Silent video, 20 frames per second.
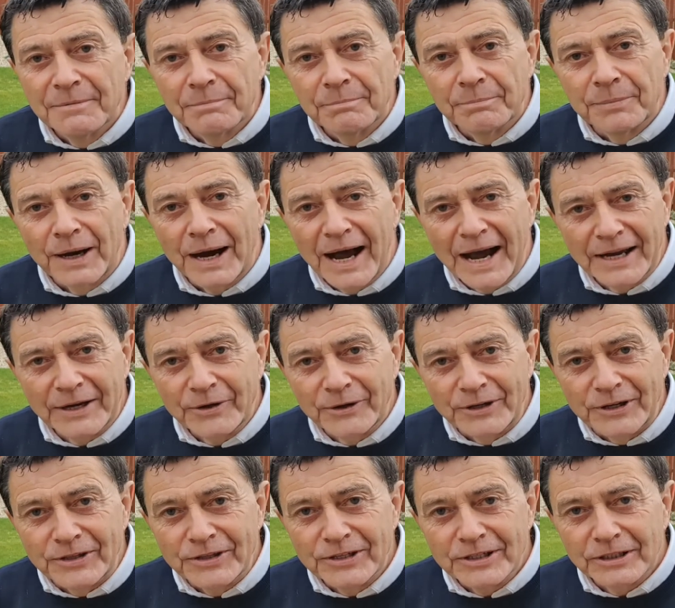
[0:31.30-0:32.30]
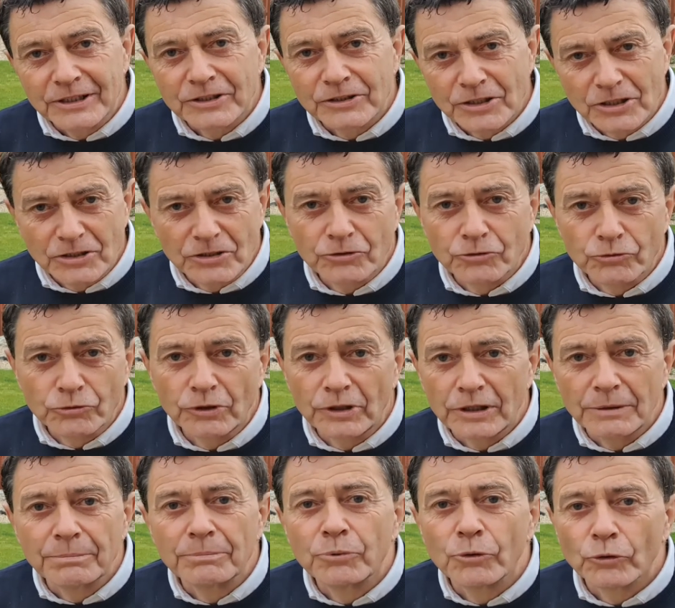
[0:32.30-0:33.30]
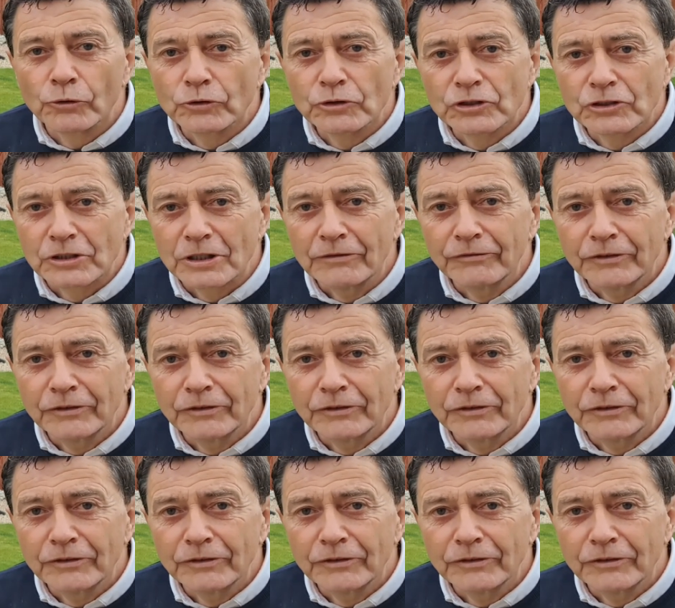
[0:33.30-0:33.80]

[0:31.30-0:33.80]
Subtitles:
But hang on in there because this is really important stuff,